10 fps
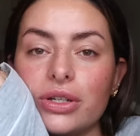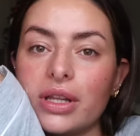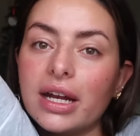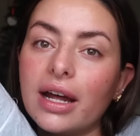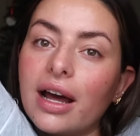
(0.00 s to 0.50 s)
do
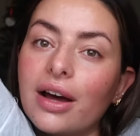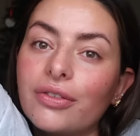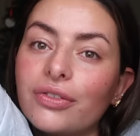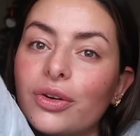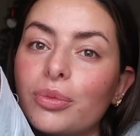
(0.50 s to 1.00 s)
then
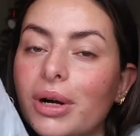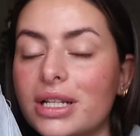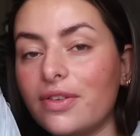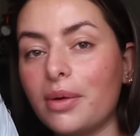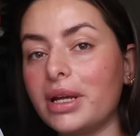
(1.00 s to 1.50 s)
have
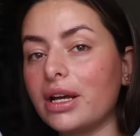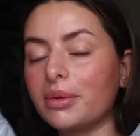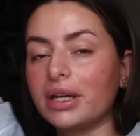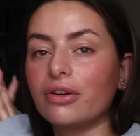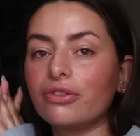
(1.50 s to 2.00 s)
Brad's family
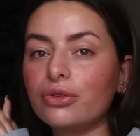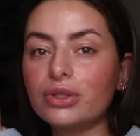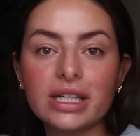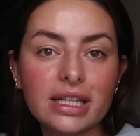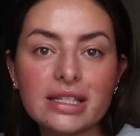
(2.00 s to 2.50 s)
coming
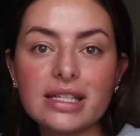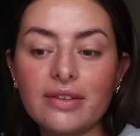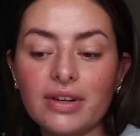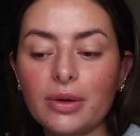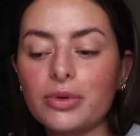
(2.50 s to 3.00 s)
for dinner this
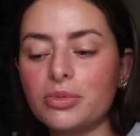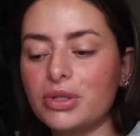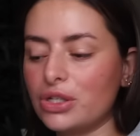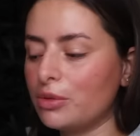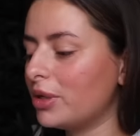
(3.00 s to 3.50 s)
evening, which would
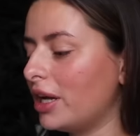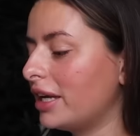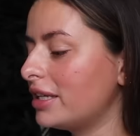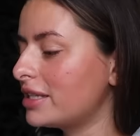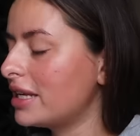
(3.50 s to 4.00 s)
be super nice.